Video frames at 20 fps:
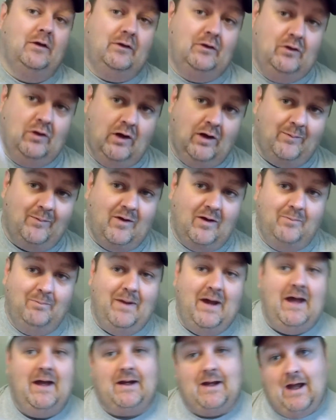come on
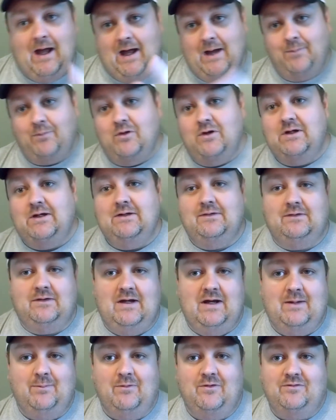back, I'm going to get the
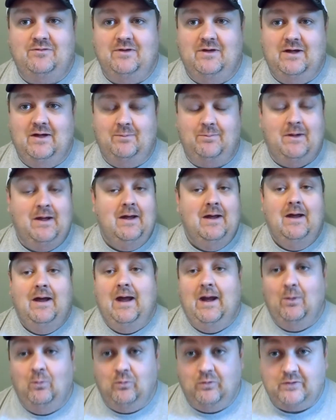camera set up,
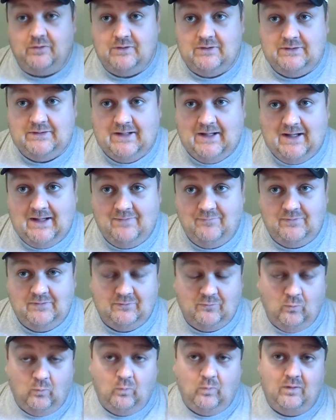and we're going to dive
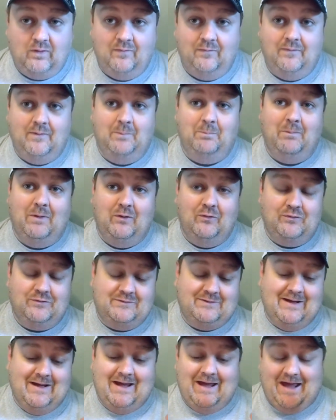into one of the
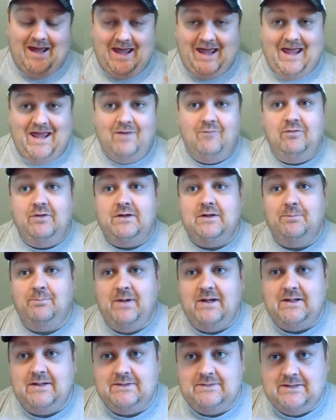most heavily
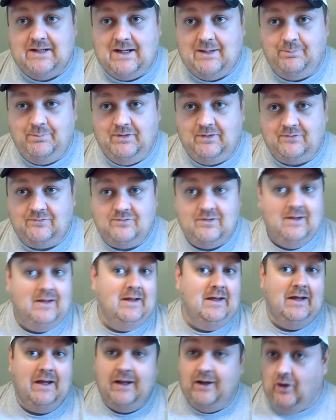debated topics
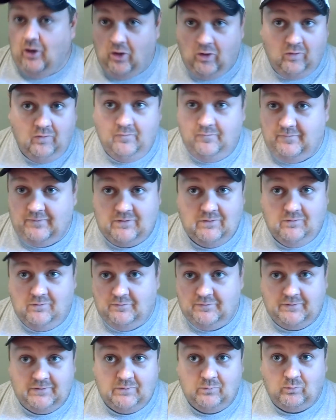in all of the
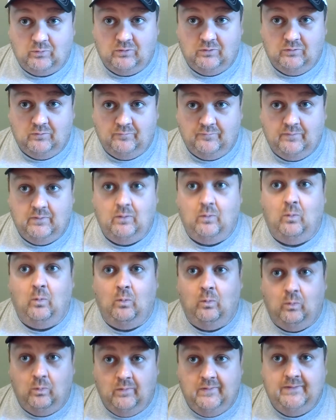culinary world.
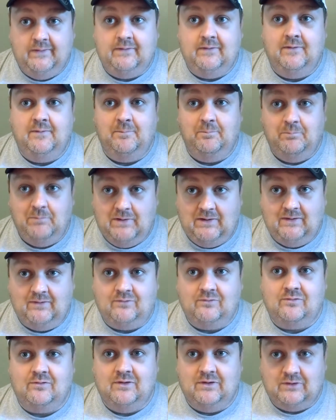What
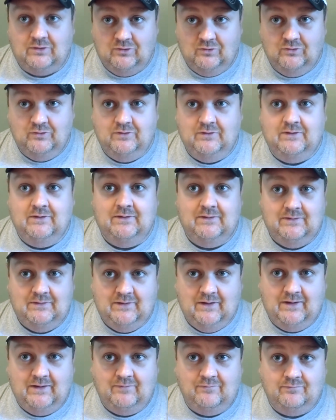makes a good
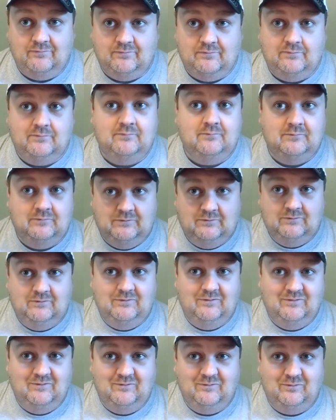knife?
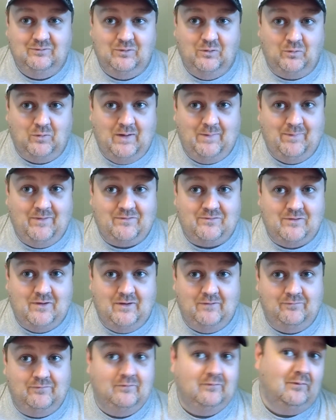Go grab that
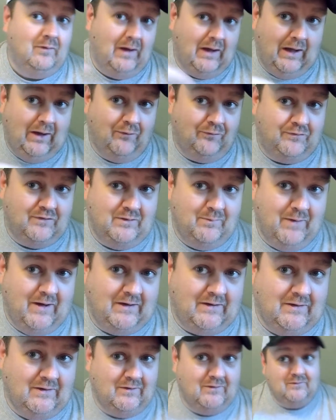stuff. I'll see you
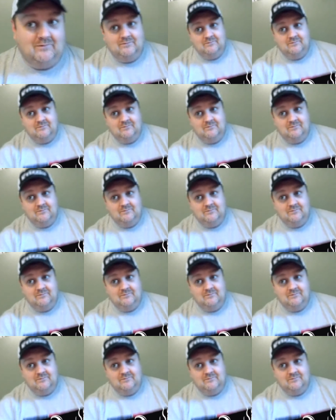back here.